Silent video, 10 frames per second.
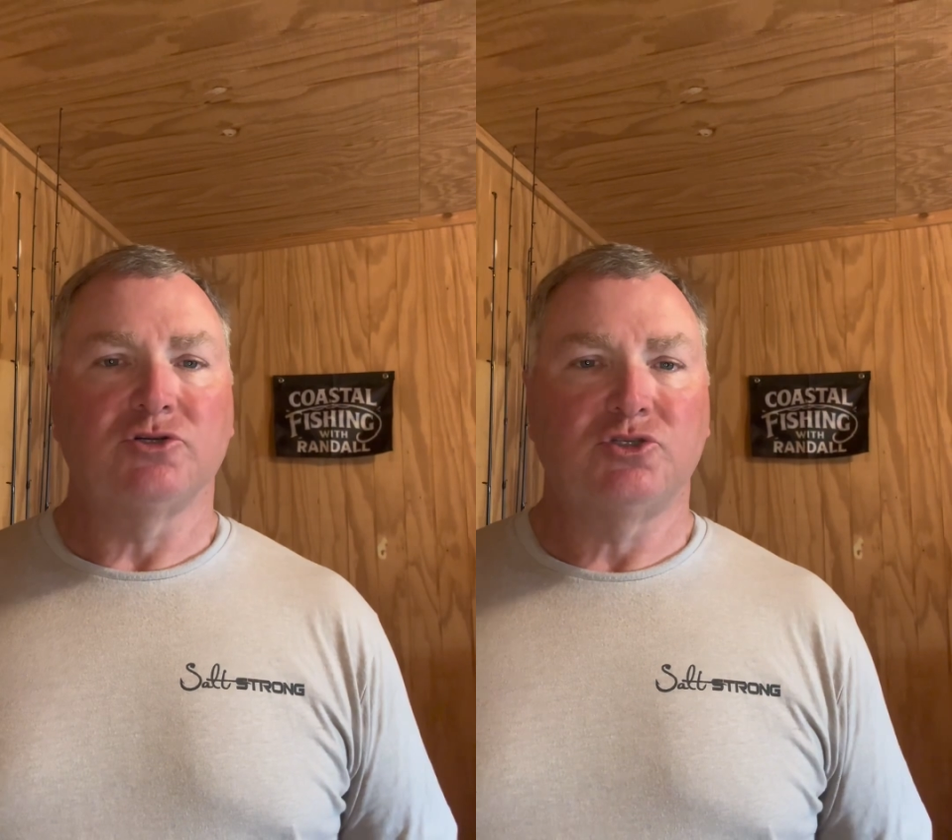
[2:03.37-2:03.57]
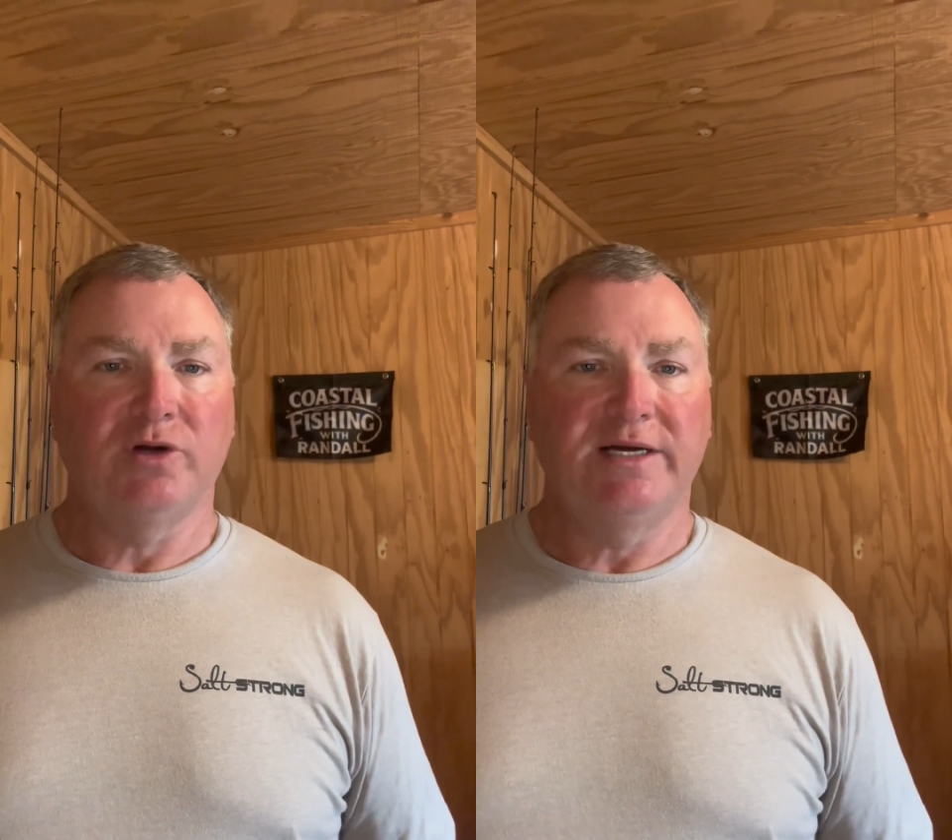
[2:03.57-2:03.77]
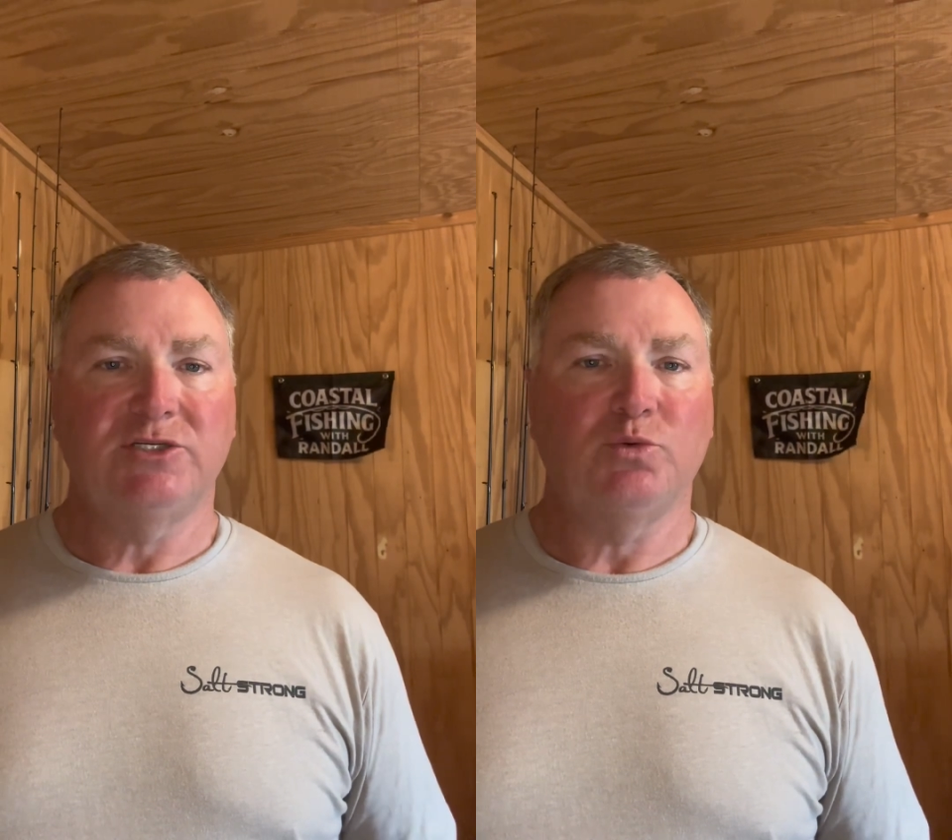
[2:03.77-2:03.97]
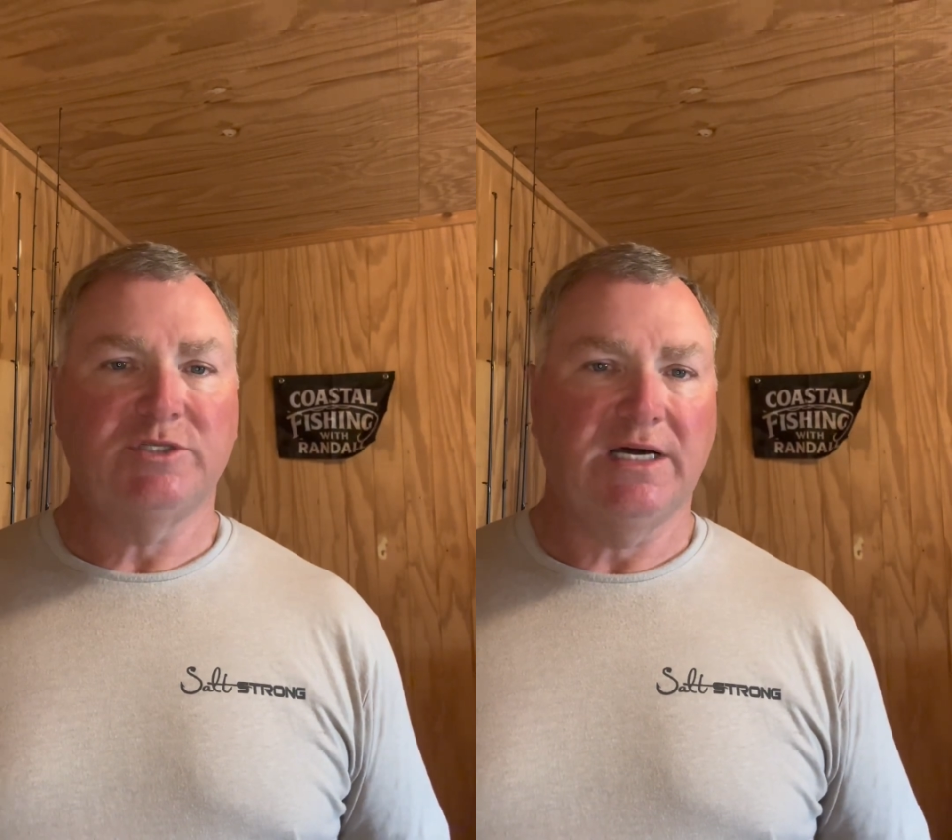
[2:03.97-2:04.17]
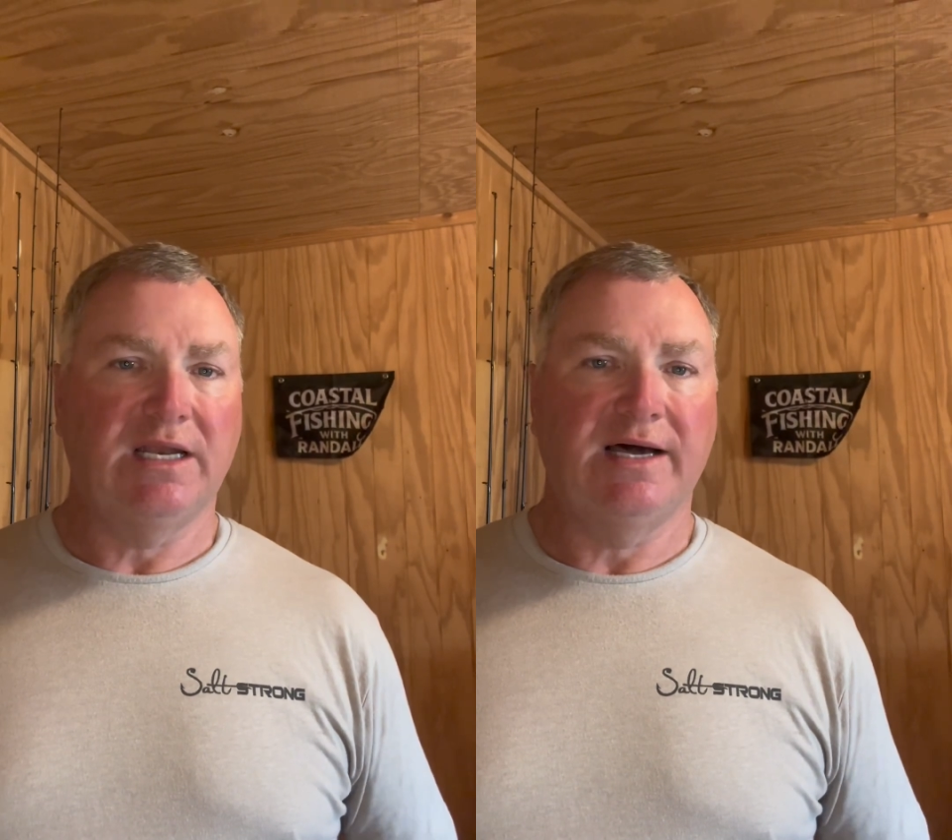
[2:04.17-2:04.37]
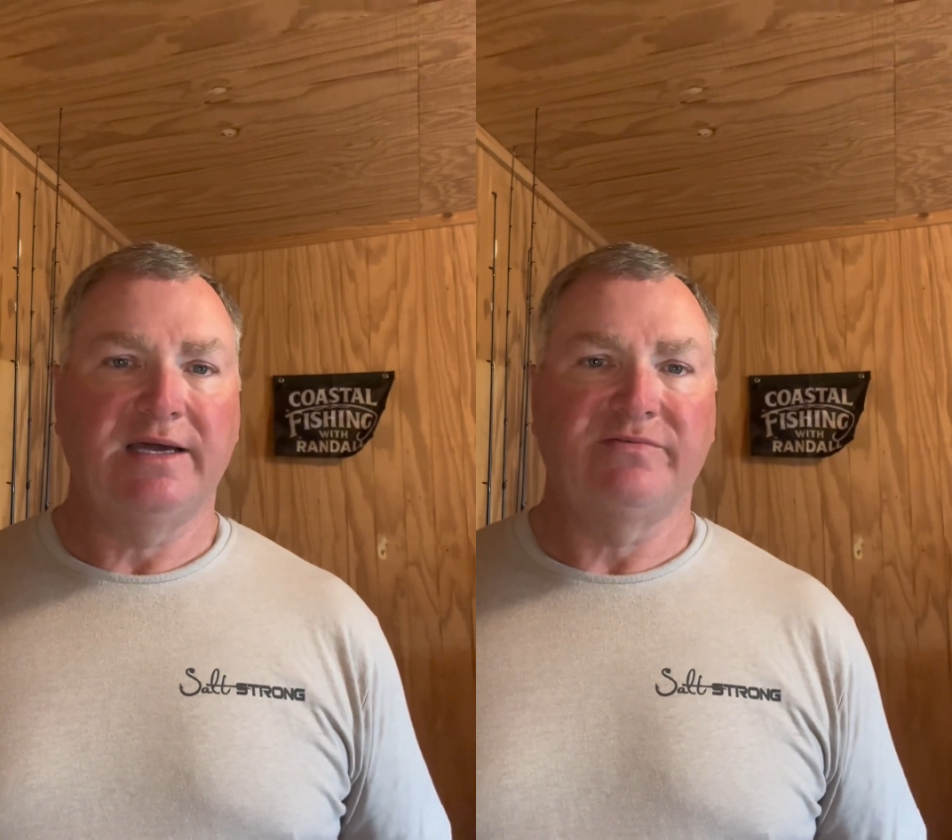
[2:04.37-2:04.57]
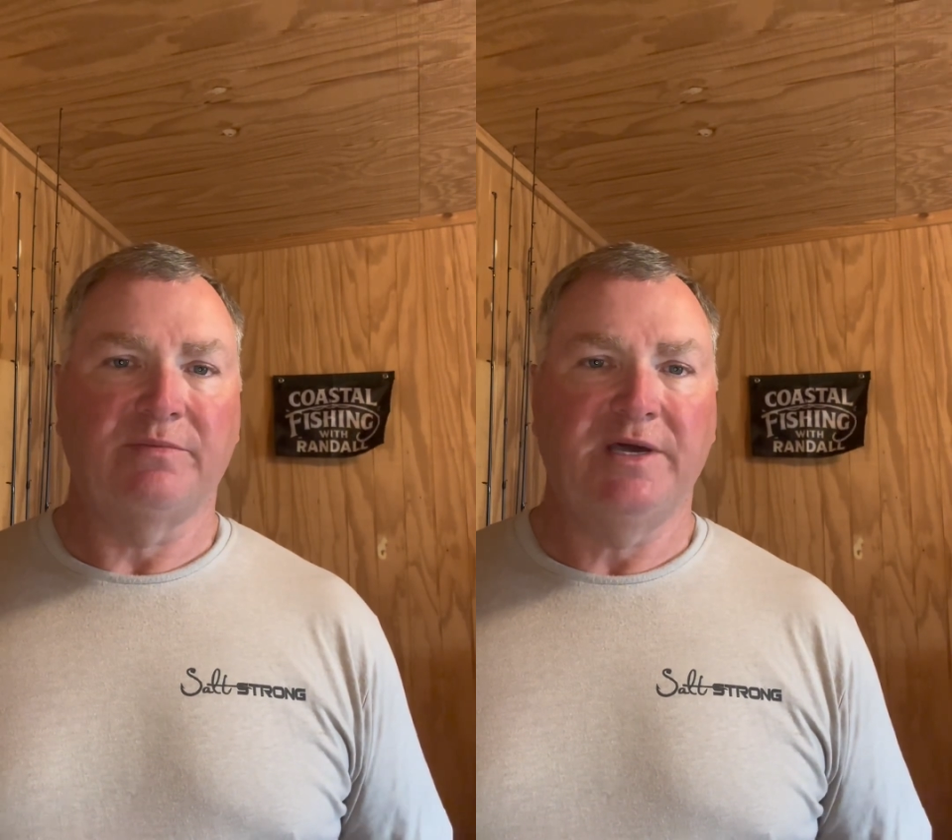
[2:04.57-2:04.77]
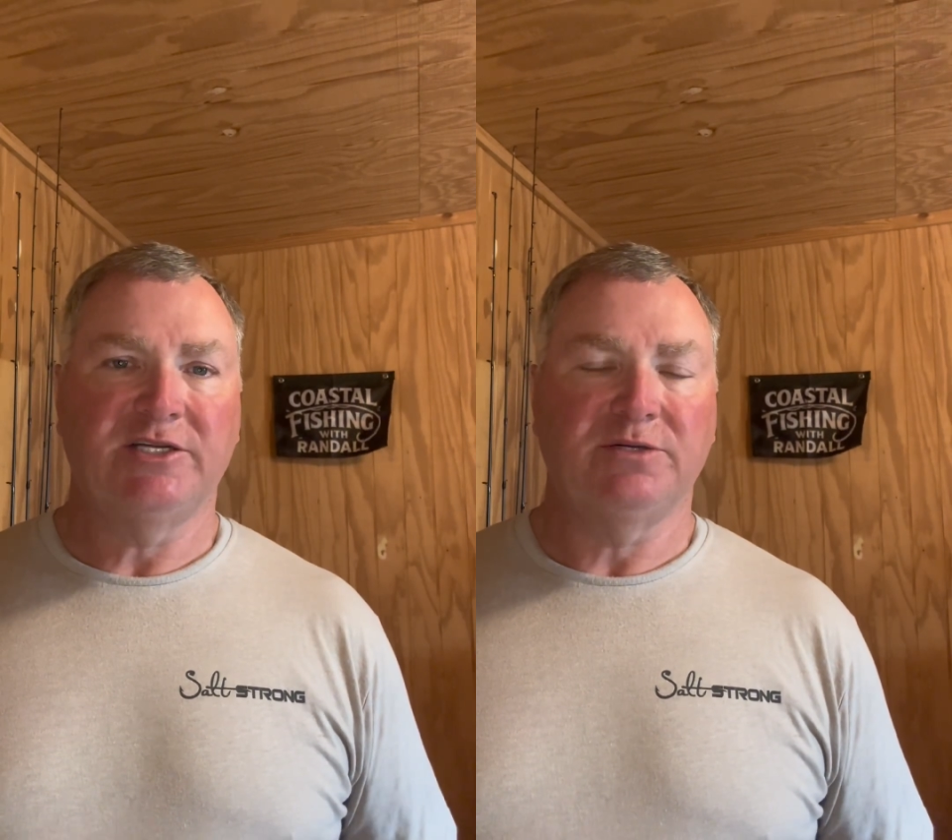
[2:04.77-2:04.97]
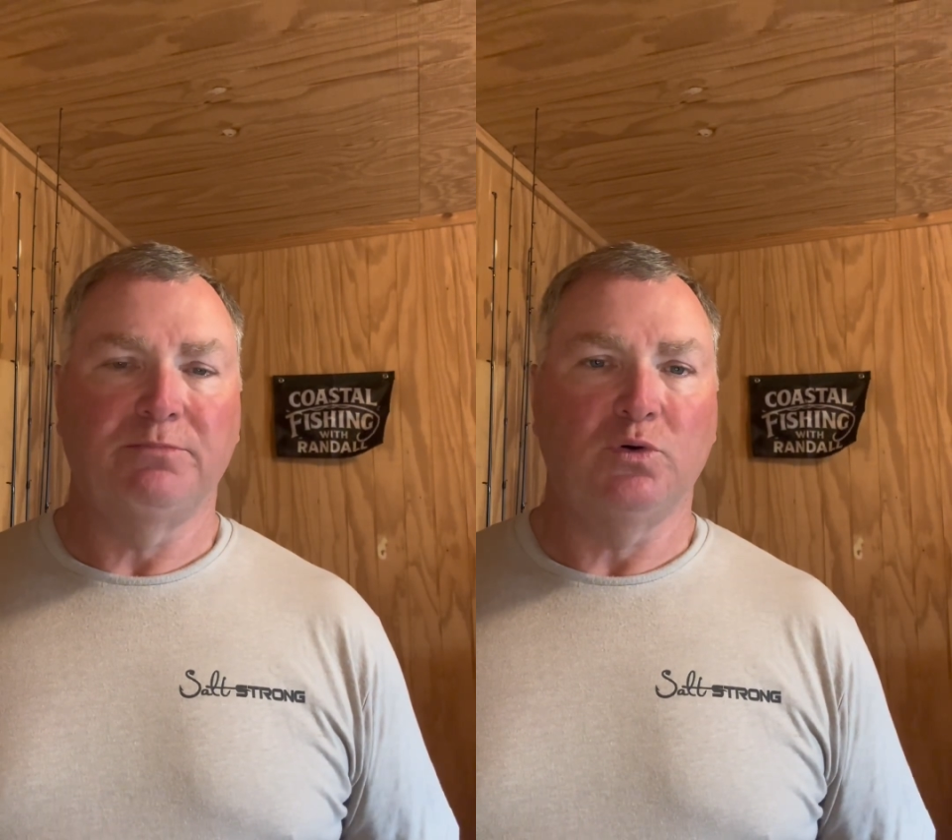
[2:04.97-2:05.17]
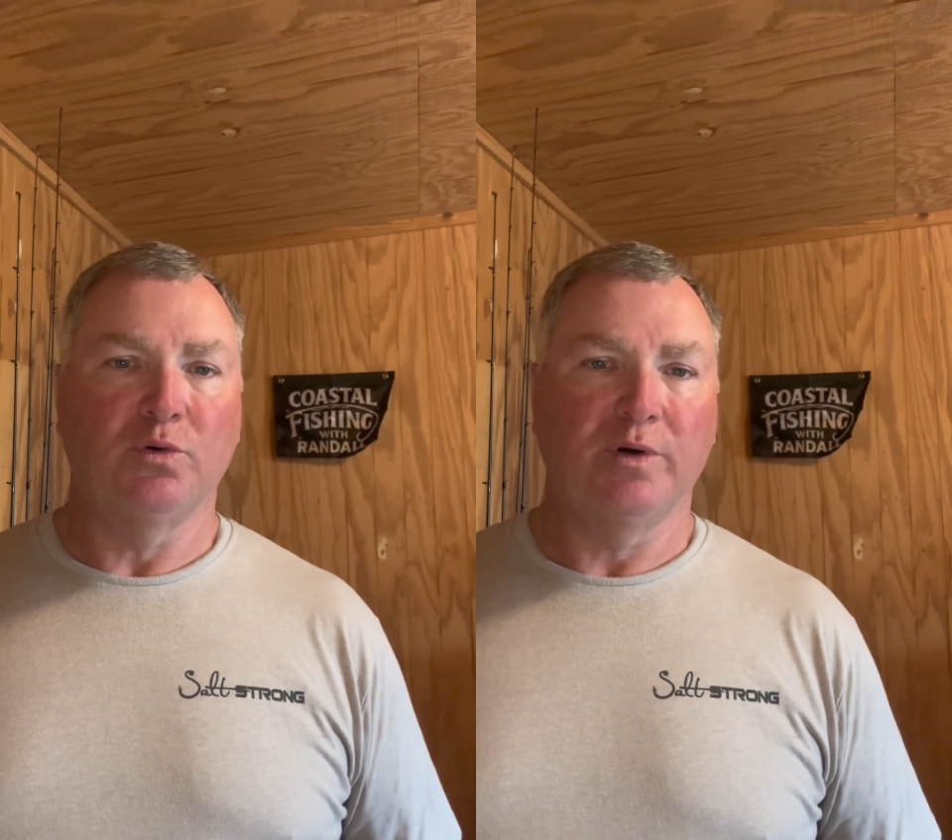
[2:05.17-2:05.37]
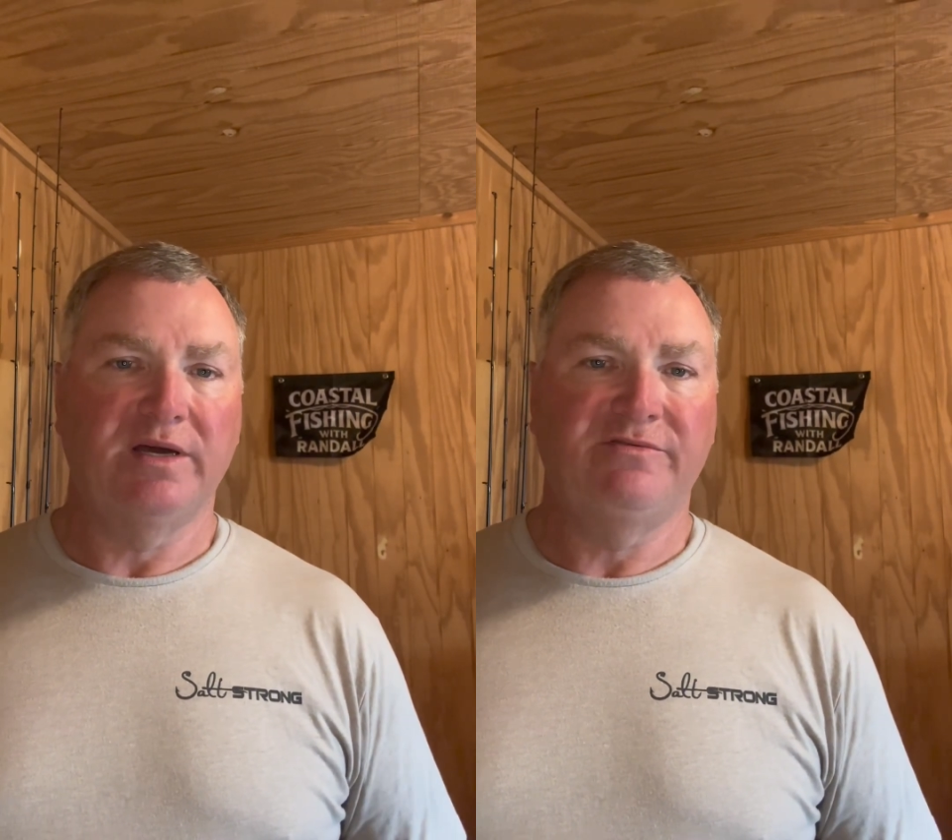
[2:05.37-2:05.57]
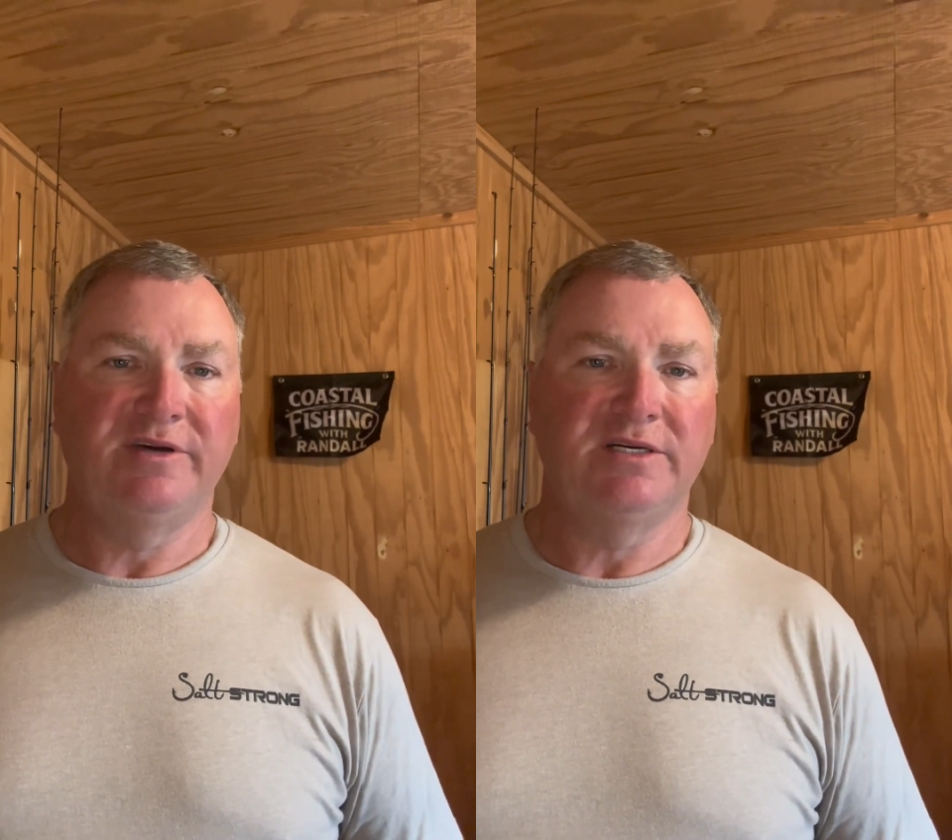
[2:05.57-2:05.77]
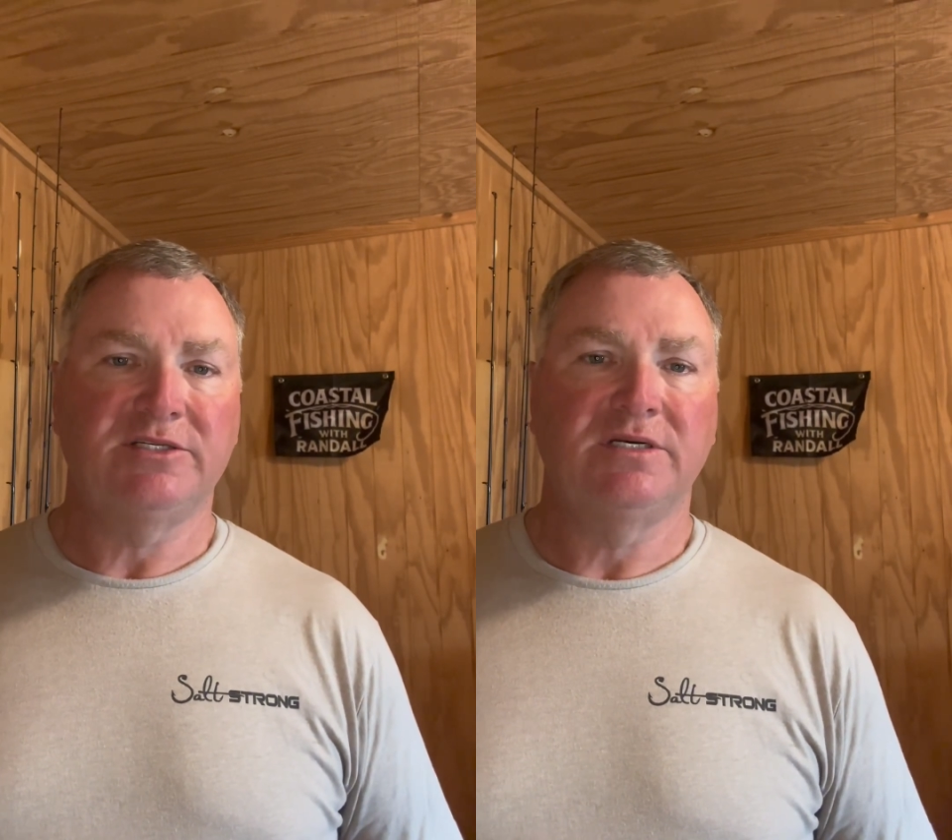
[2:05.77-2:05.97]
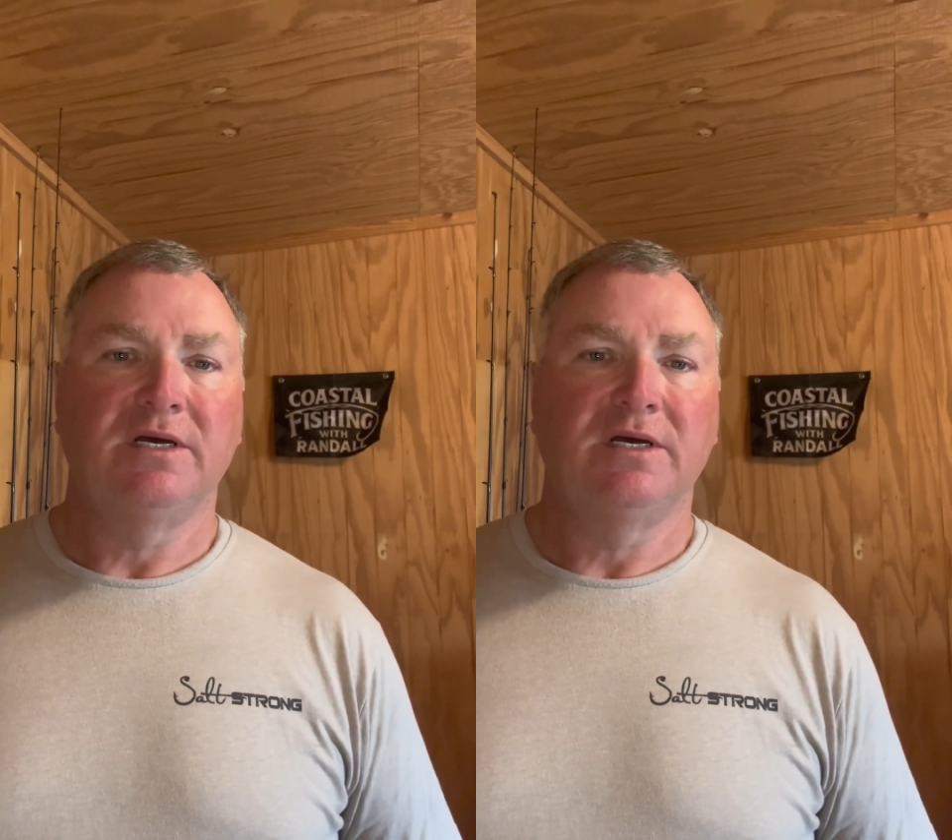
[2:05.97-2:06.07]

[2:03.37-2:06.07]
stretch, which I like if I'm catching bull redfish